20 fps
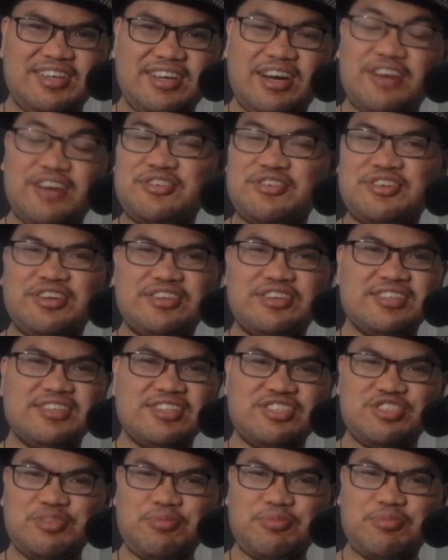I don't care,
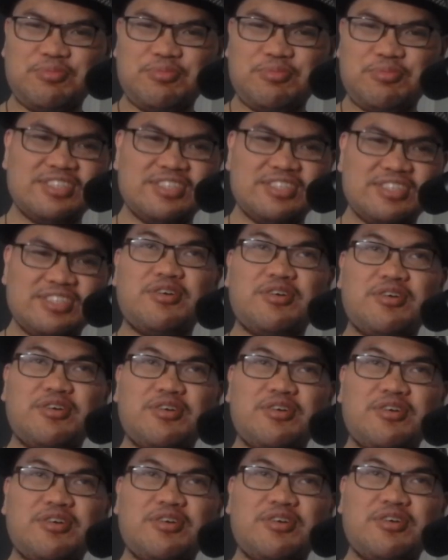this is tripleS, this is one of my
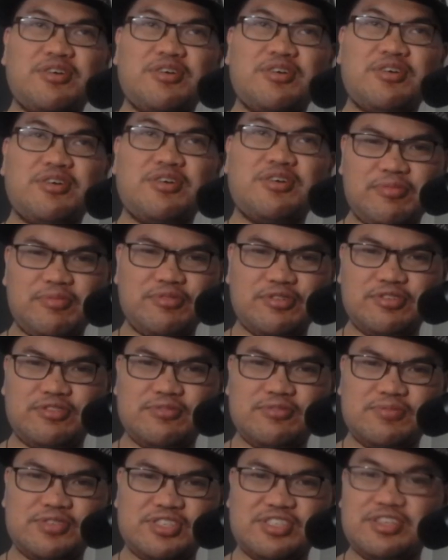favorite K-pop girl
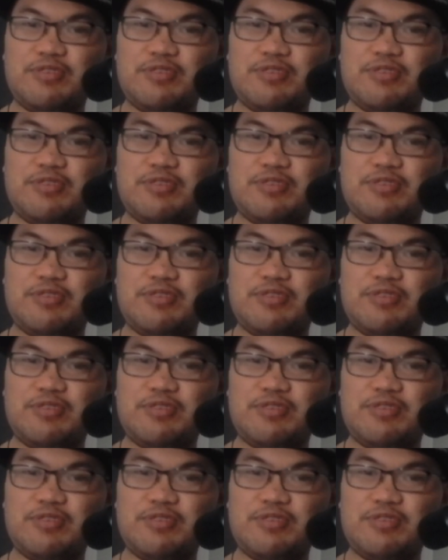groups,